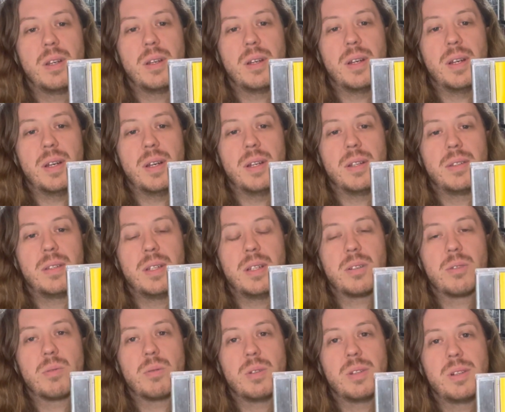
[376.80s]
Uh, dude,
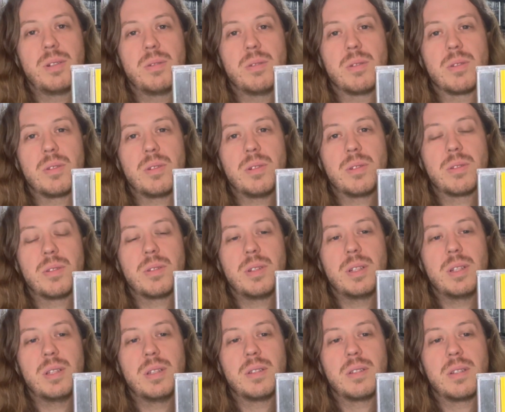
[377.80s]
it's really cool songs on
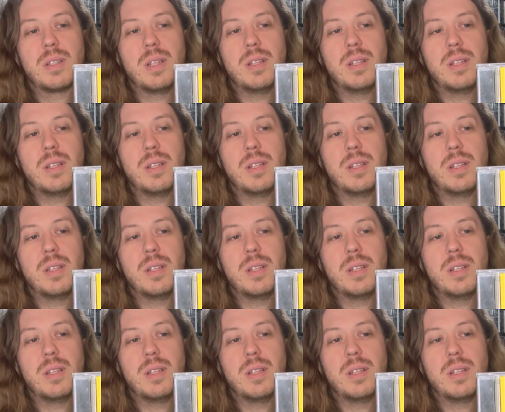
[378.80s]
this.